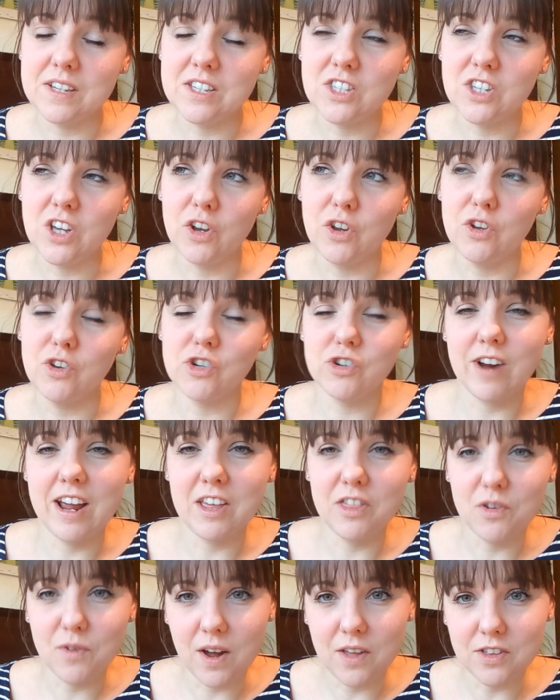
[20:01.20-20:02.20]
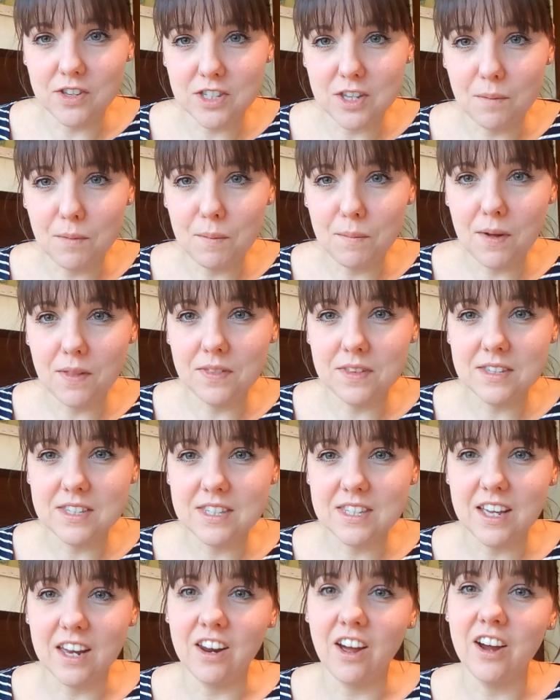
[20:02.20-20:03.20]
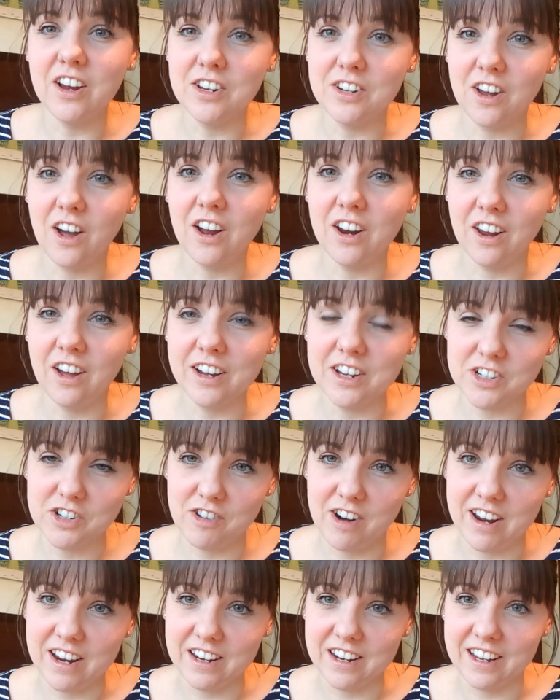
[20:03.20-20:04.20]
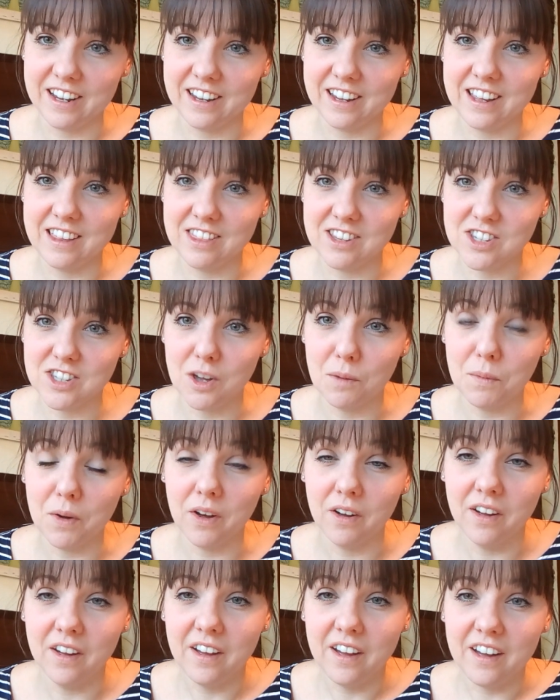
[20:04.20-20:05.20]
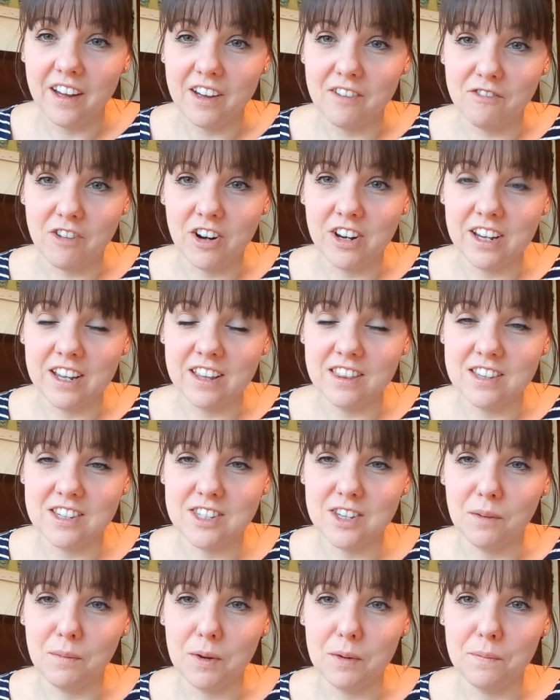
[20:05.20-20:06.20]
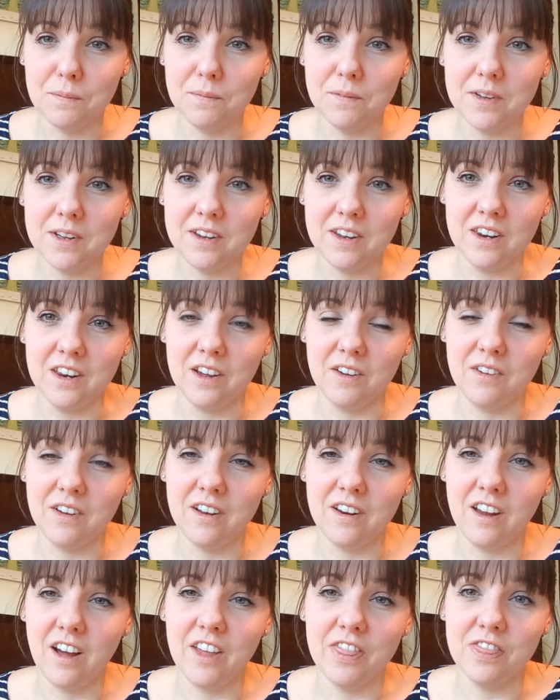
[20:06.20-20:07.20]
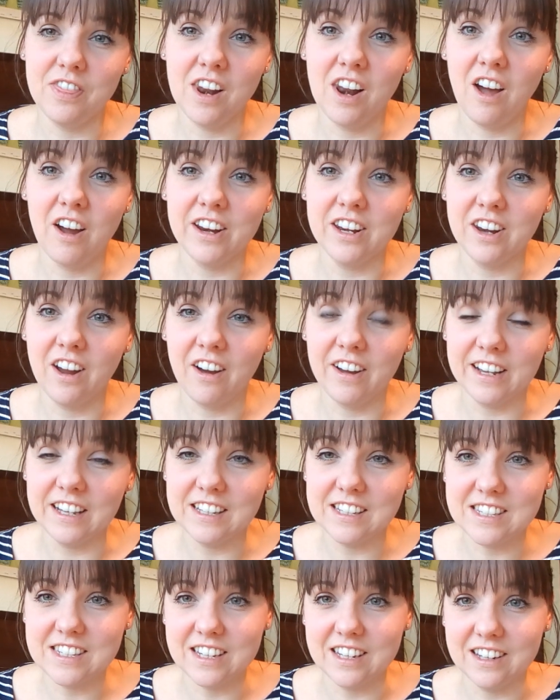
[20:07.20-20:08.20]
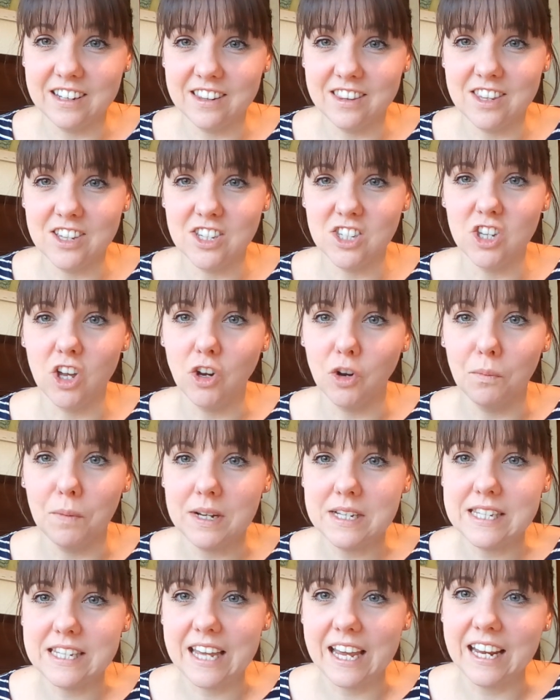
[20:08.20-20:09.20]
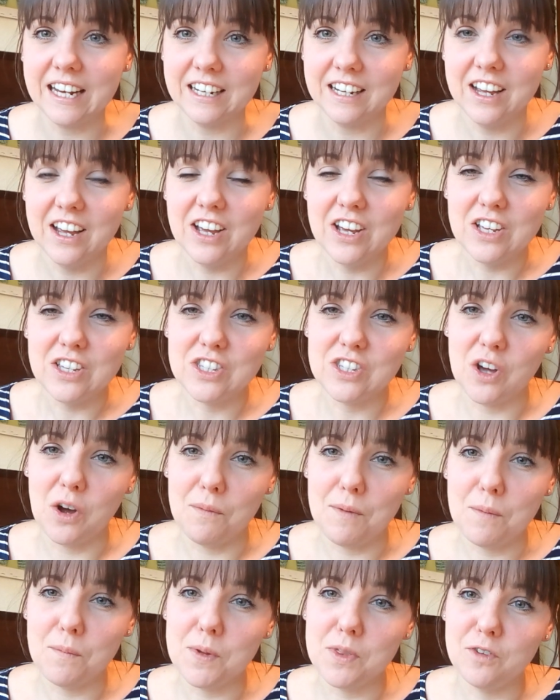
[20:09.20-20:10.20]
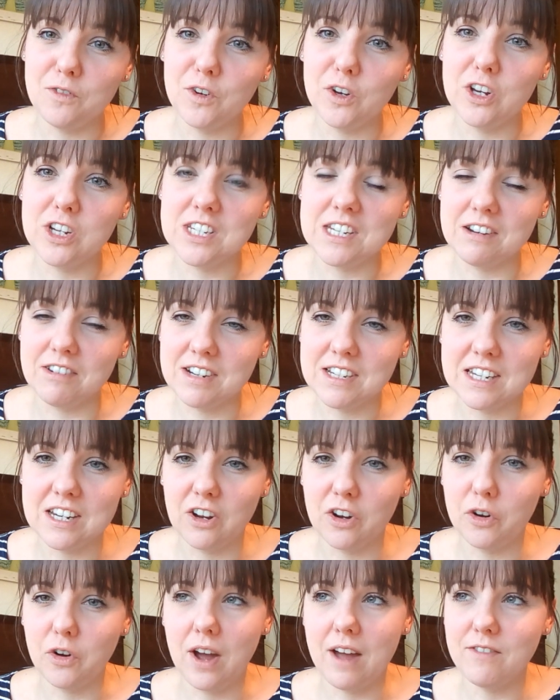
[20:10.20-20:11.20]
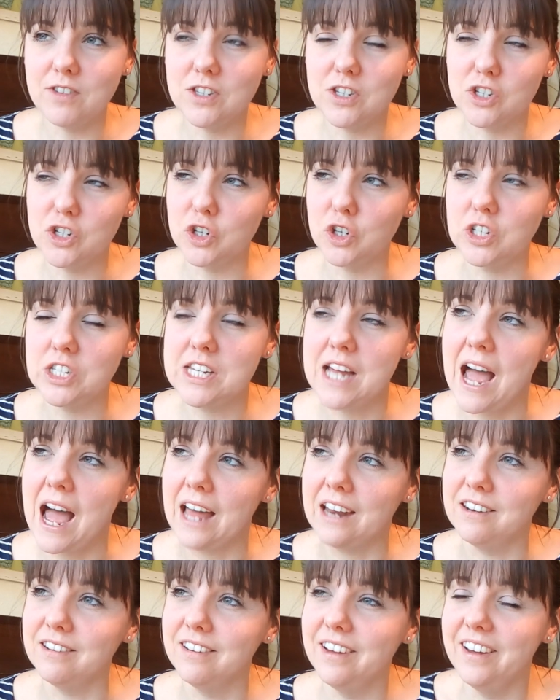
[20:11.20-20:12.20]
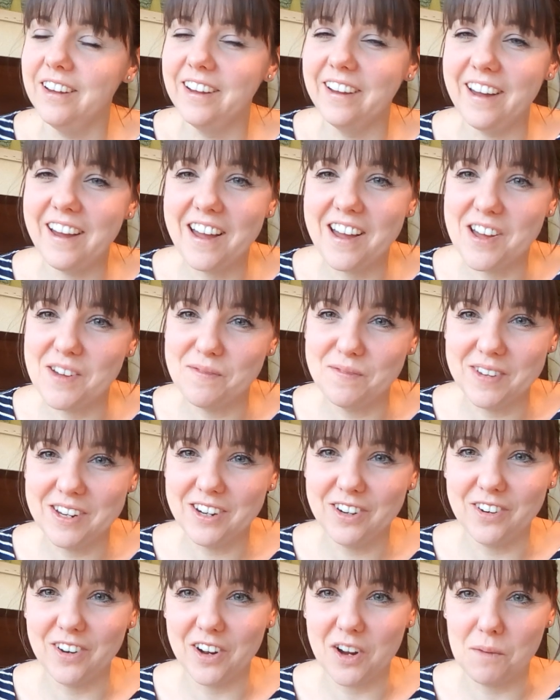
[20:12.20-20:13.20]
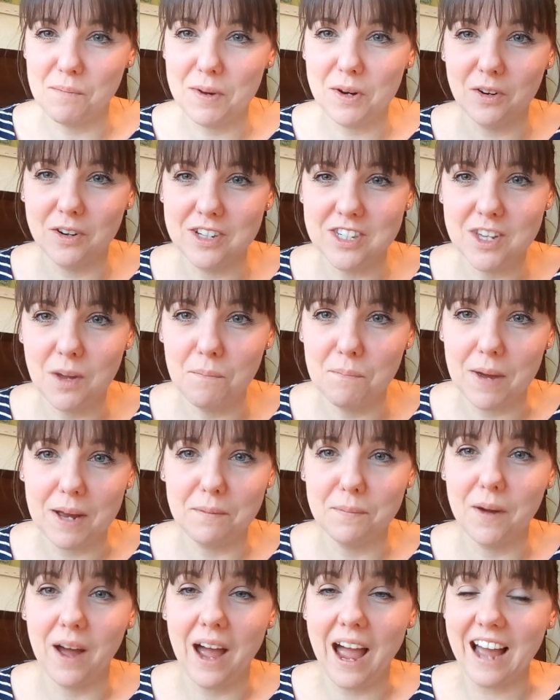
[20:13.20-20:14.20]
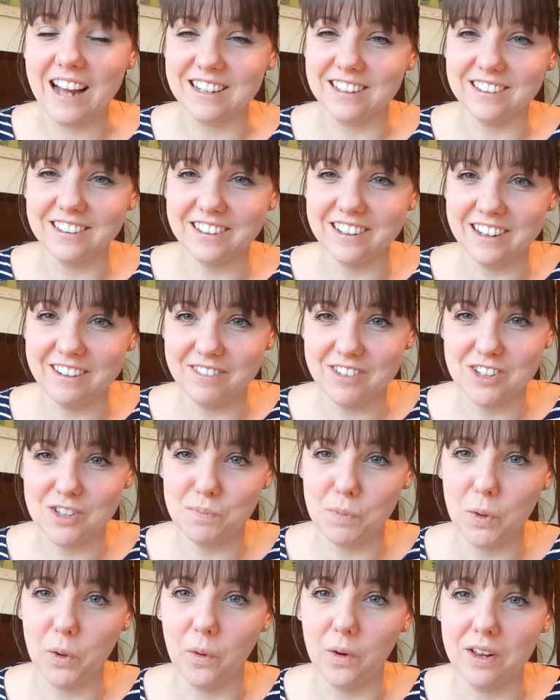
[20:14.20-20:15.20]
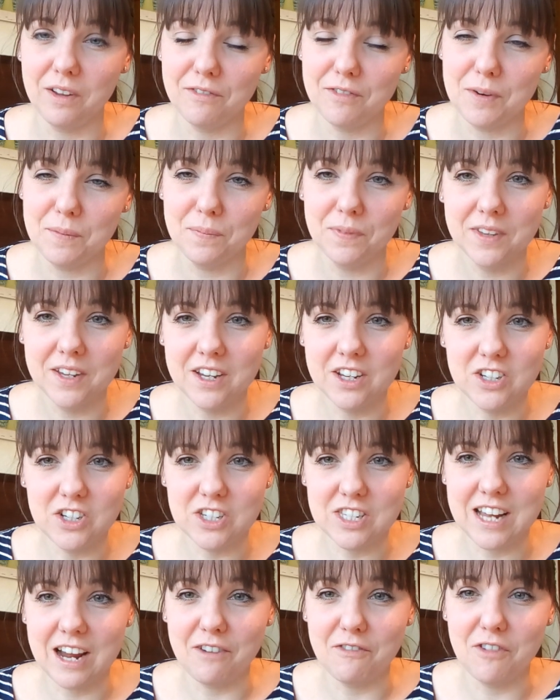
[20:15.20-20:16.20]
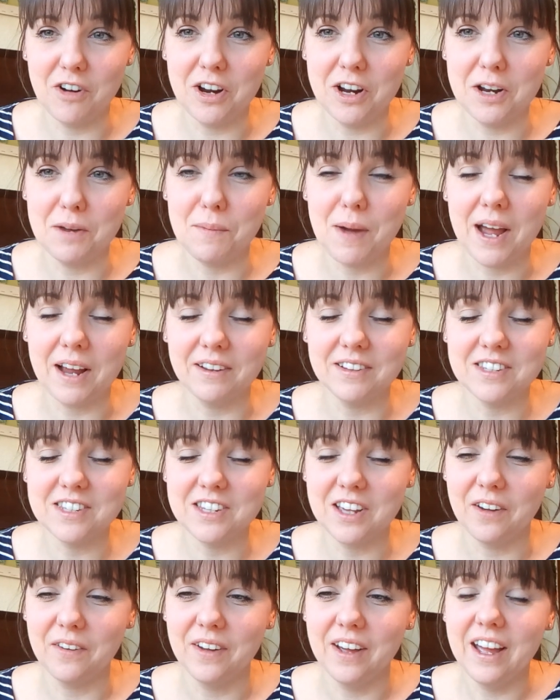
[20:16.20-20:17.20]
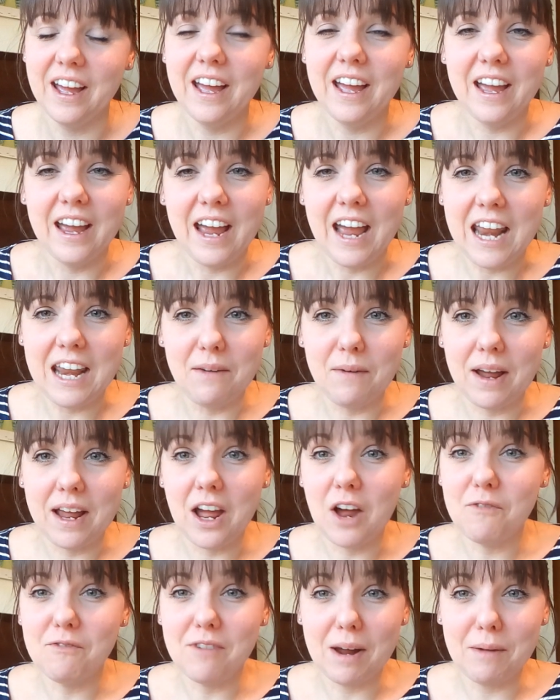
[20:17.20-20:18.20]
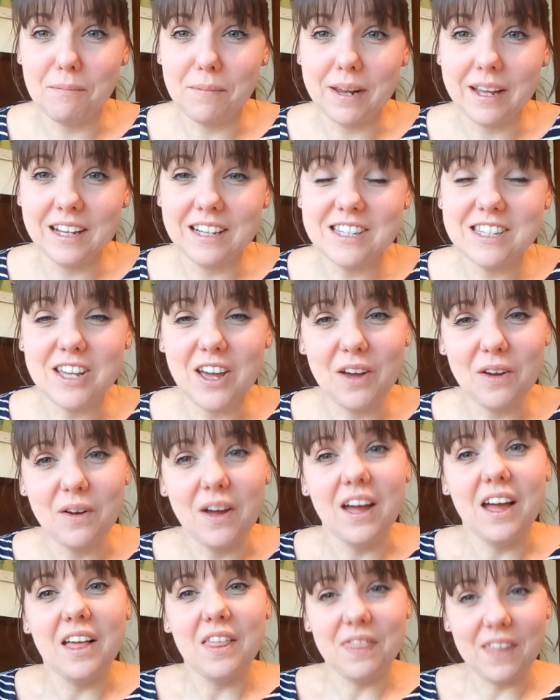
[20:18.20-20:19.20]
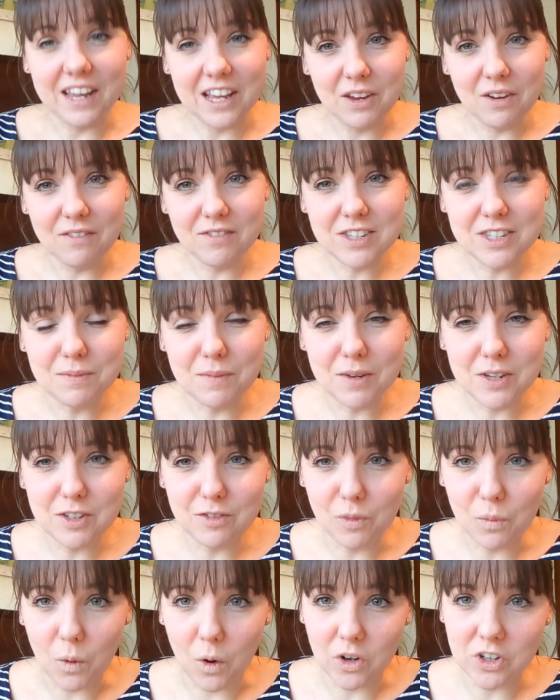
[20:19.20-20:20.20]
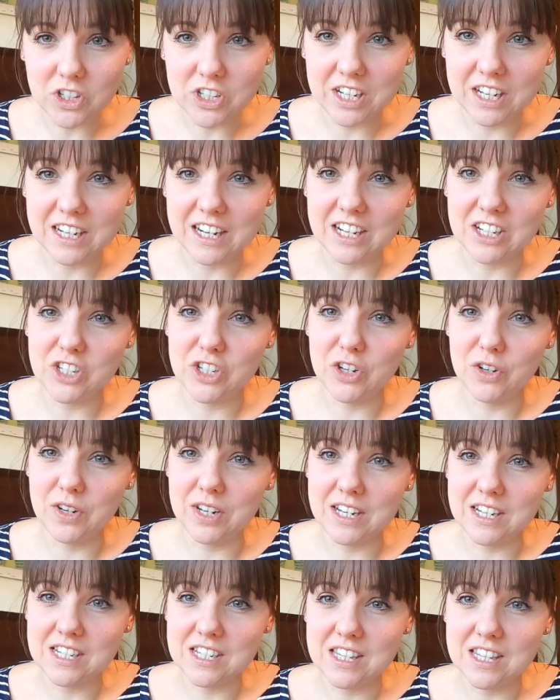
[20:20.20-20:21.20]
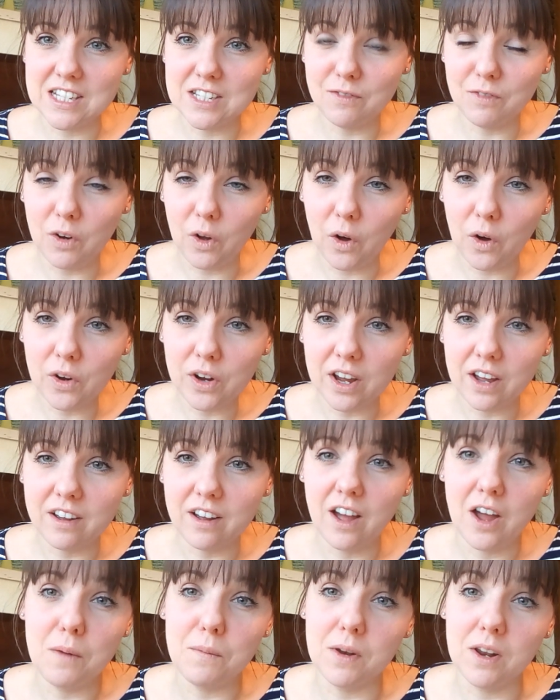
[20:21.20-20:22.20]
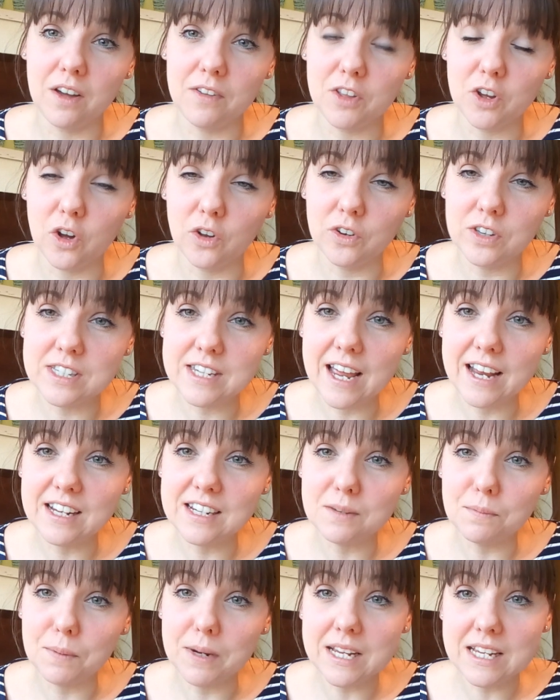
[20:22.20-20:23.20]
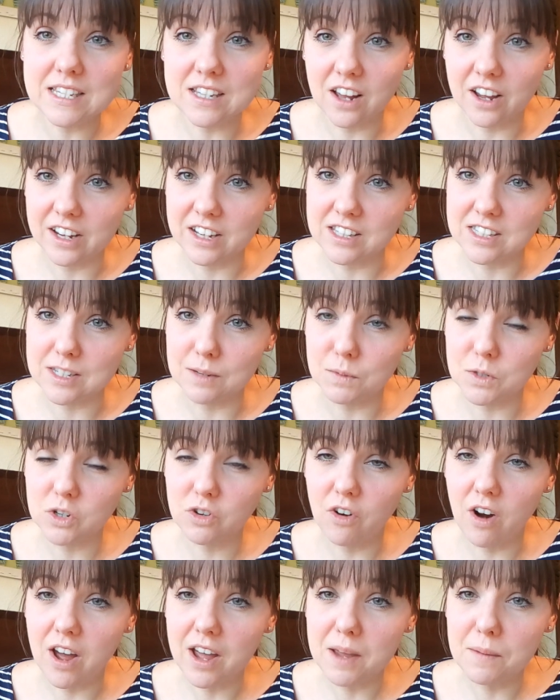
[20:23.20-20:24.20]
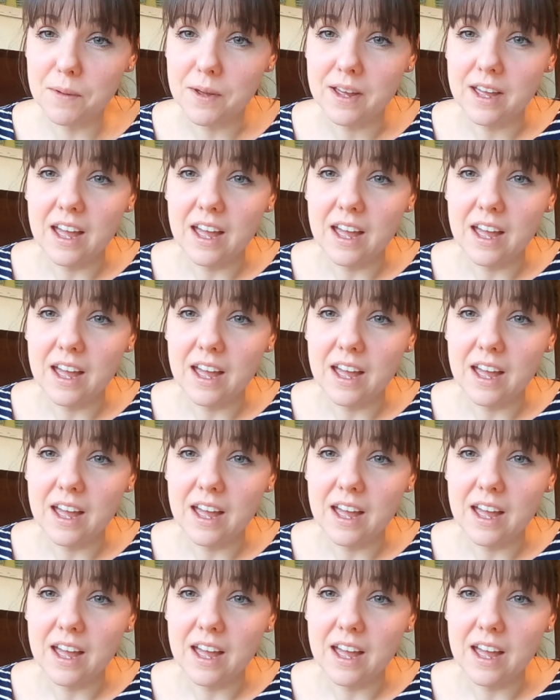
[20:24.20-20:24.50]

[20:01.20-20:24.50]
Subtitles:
So you train throughout the summer months, and I like training in the summer and running in the summer. You know, I like the light nights and the sun on my skin. So I remember the first year I did it, I got ever such a good tan. It looked like I'd been on a sunbed, but I hadn't. It was purely from just out running about. So anyway, I'm rambling. So thank you ever so much for watching and tuning into this vlog. I hope you like the content. Please like and subscribe.